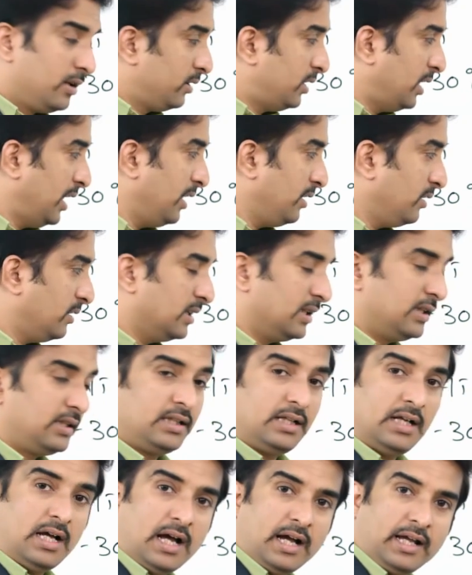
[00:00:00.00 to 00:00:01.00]
think
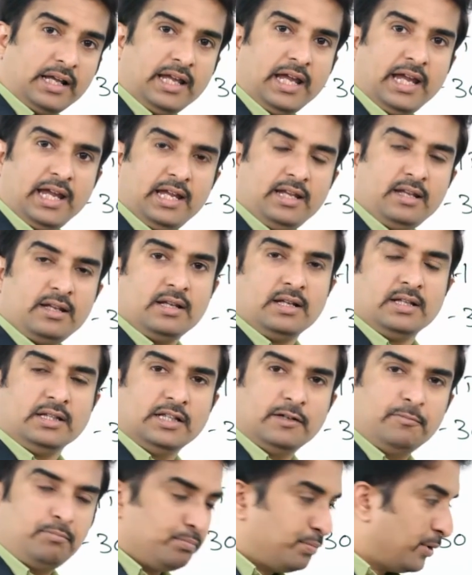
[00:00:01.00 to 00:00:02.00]
that again
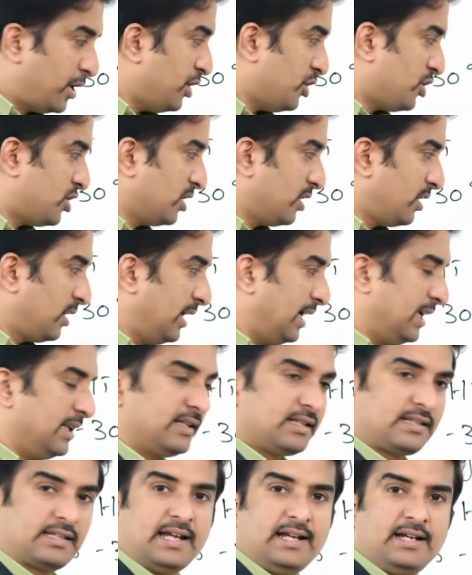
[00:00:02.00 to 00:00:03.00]
the pressure
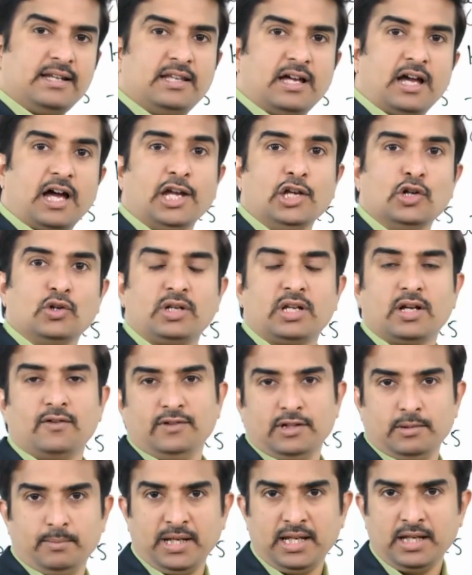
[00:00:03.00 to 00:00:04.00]
inside the aorta
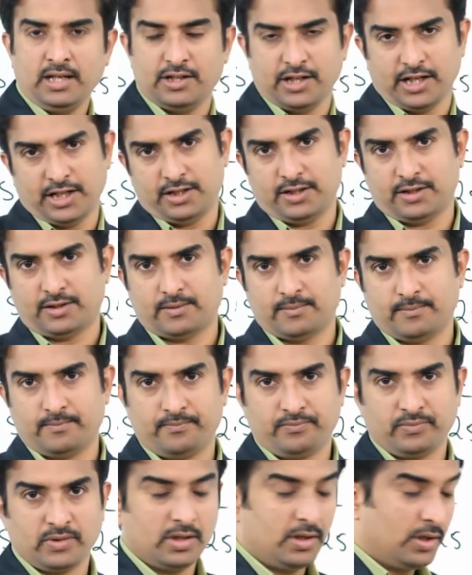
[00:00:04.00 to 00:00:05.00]
will be greater.
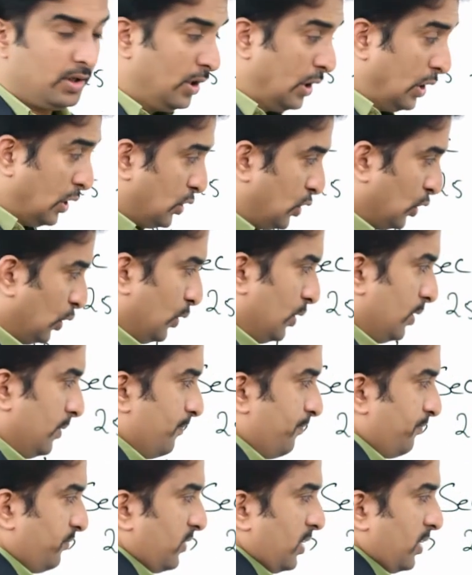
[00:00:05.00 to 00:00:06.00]
So,